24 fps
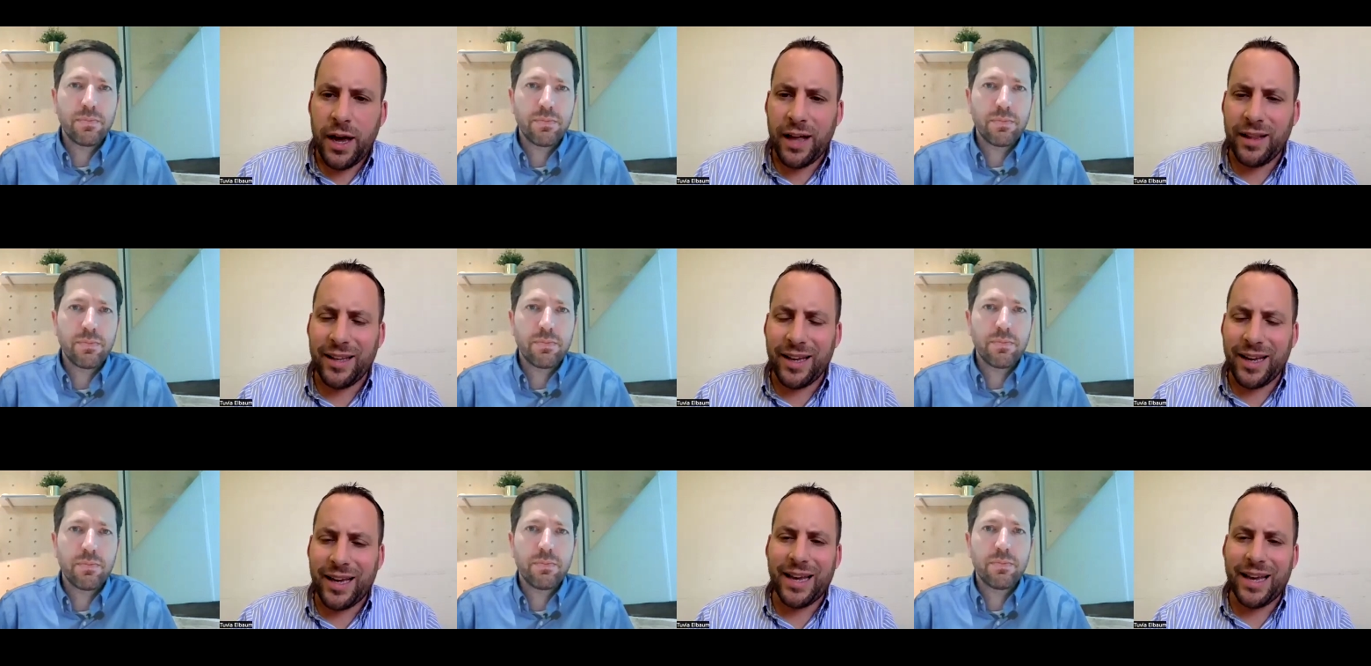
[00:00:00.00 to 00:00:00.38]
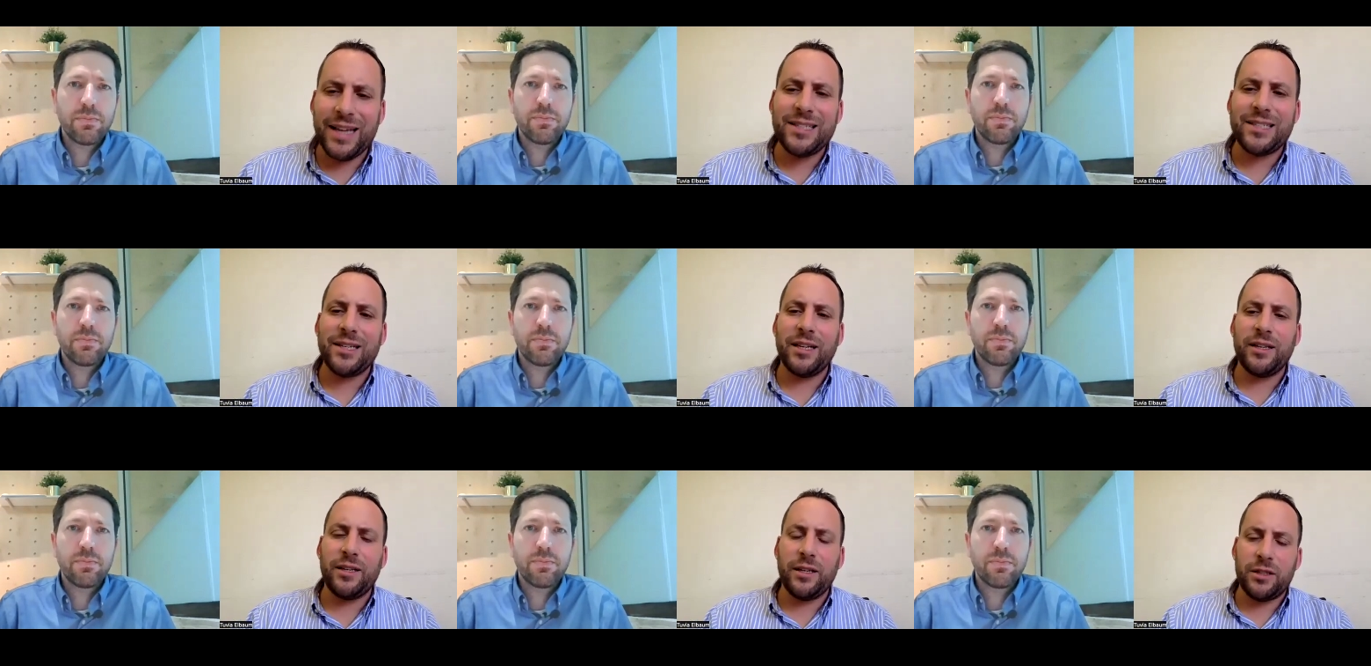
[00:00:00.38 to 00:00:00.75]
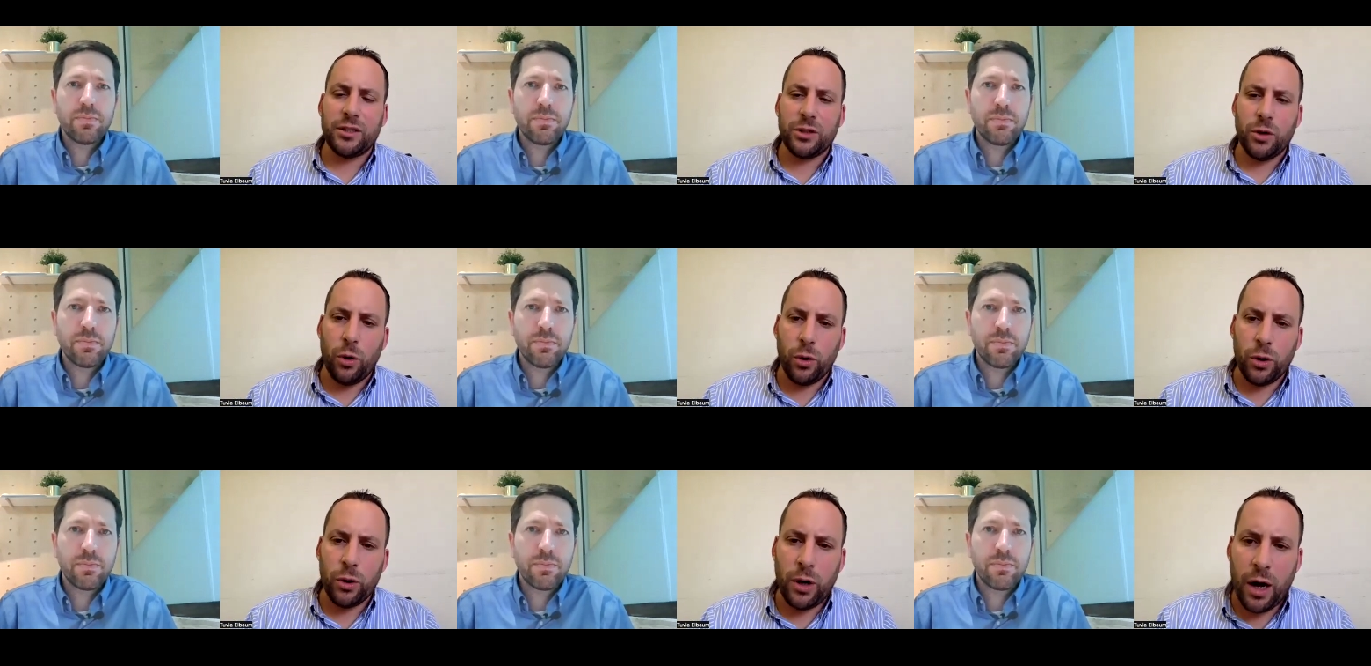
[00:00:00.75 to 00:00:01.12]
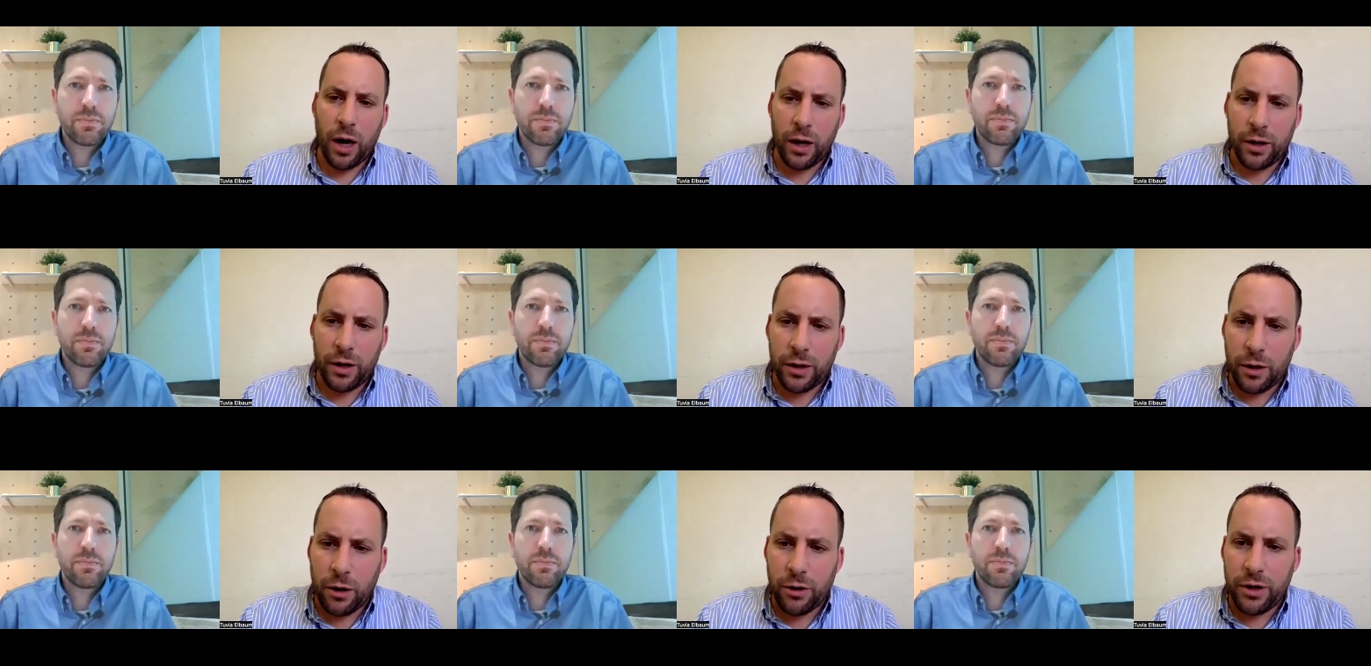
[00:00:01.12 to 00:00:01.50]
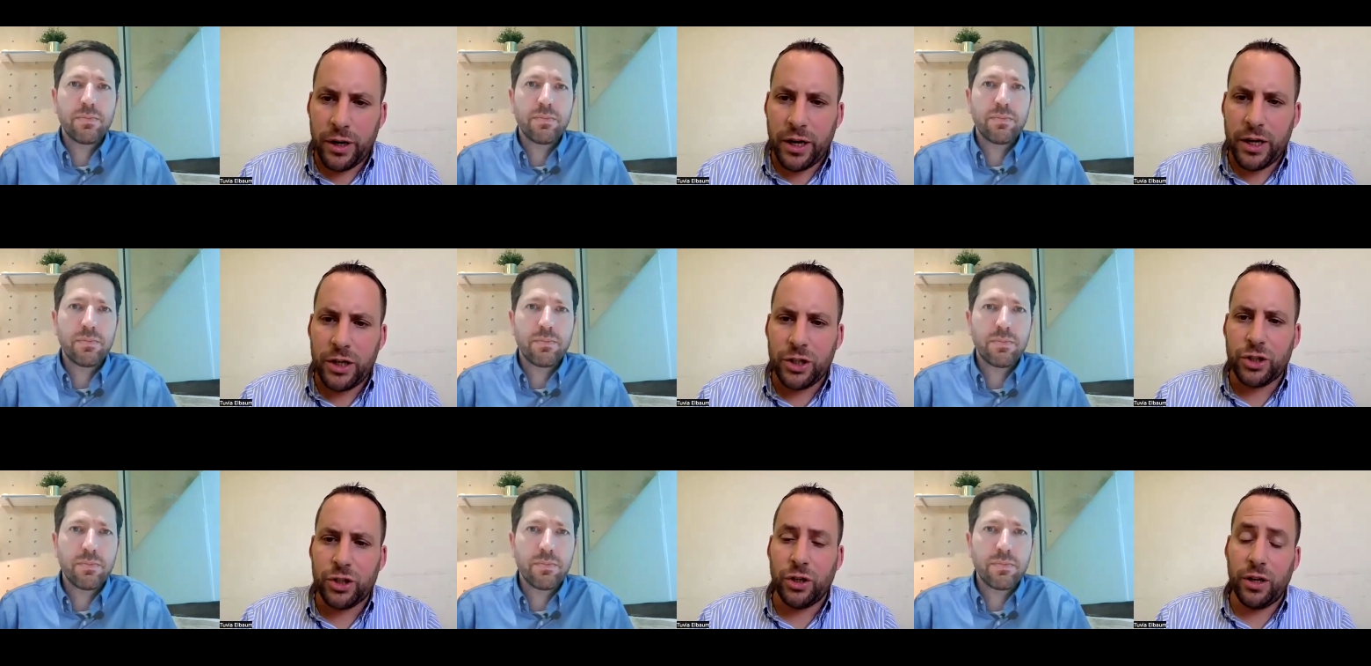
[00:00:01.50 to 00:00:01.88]
Speaker 1: and the chesed that's going on in our
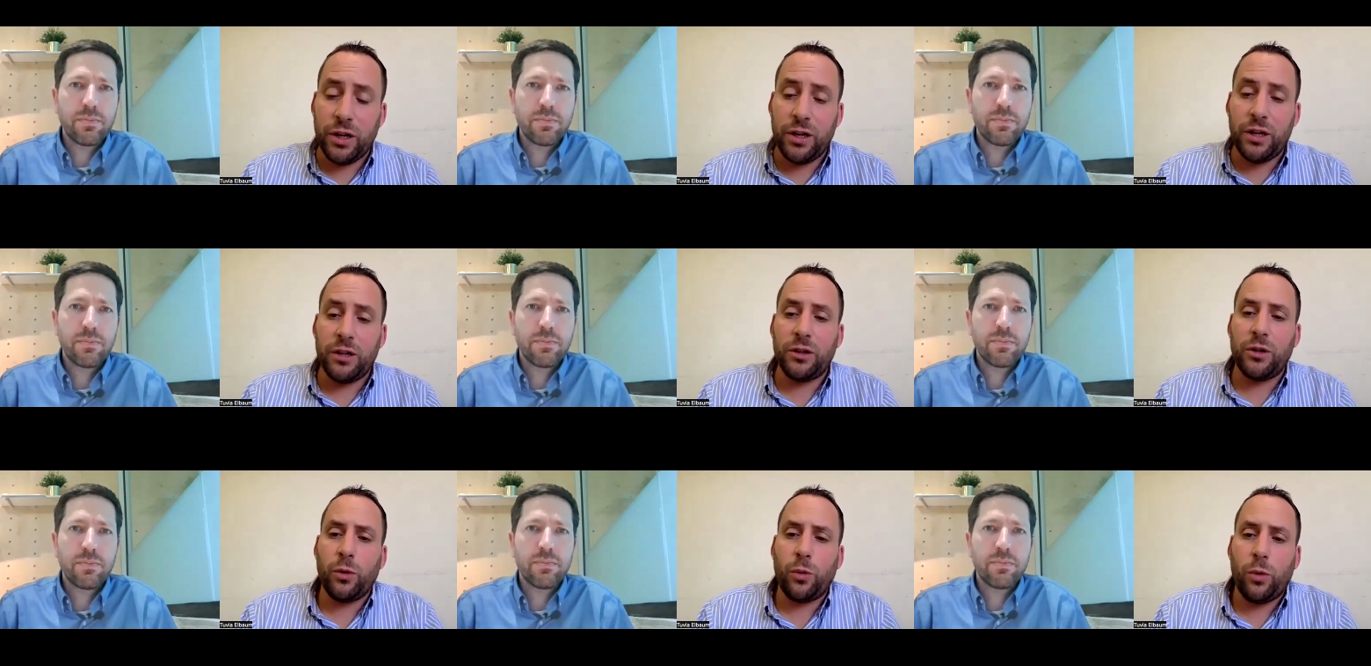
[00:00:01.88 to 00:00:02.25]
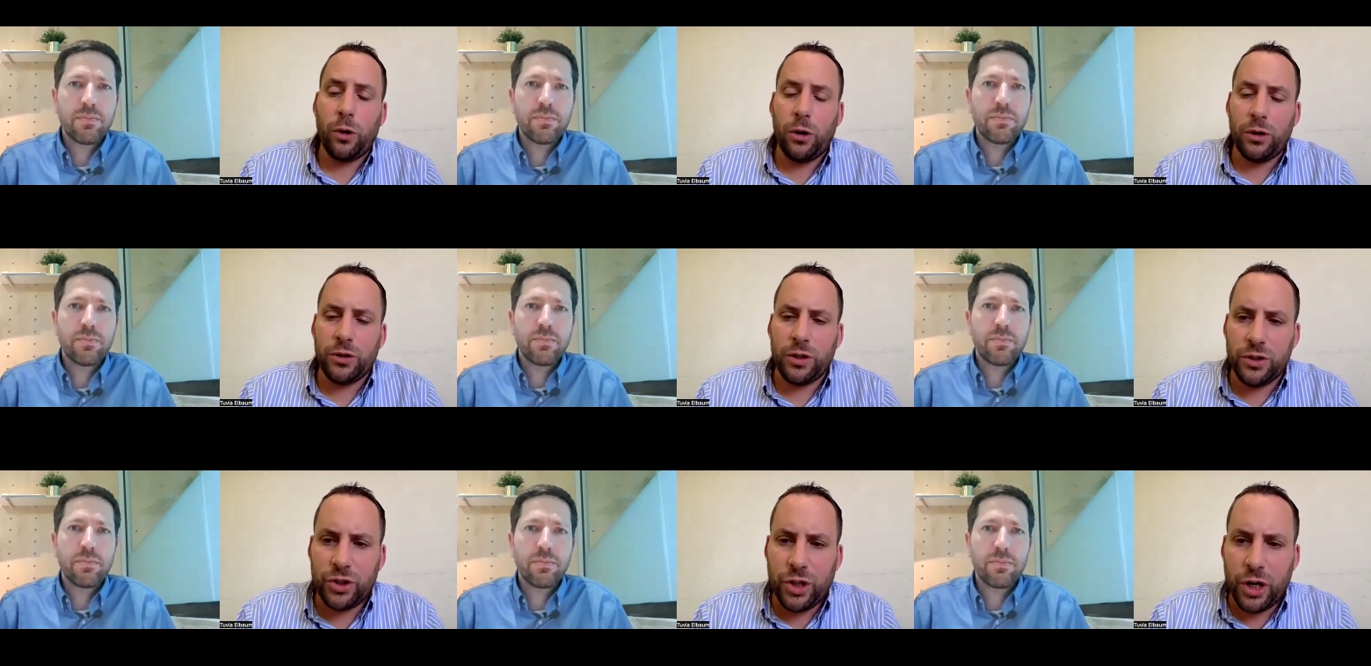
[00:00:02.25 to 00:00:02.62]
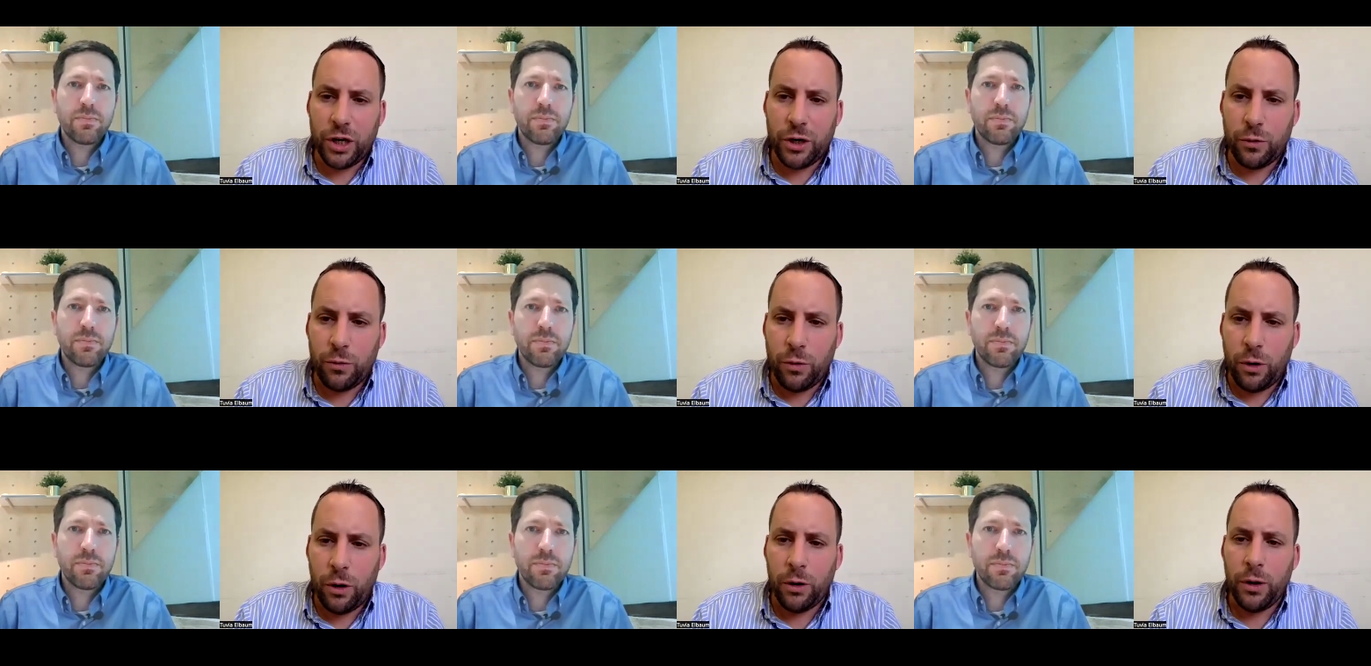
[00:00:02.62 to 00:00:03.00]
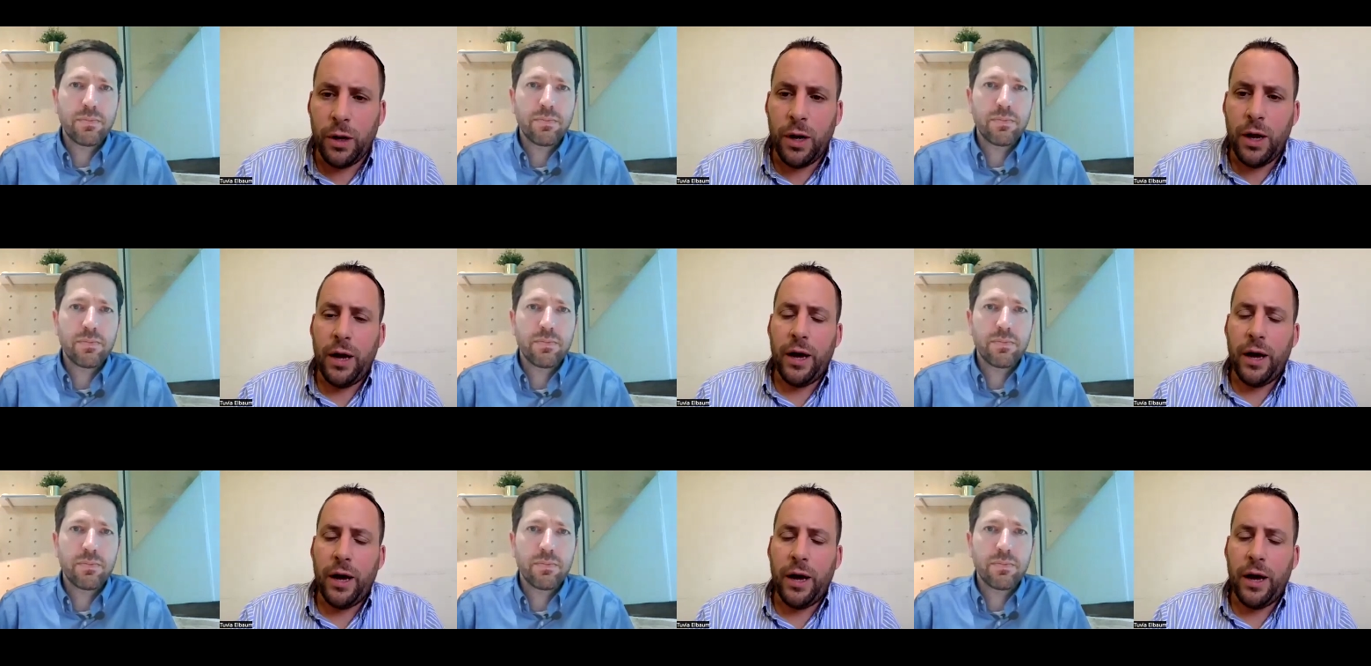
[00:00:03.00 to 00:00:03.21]
nation and in the world in general,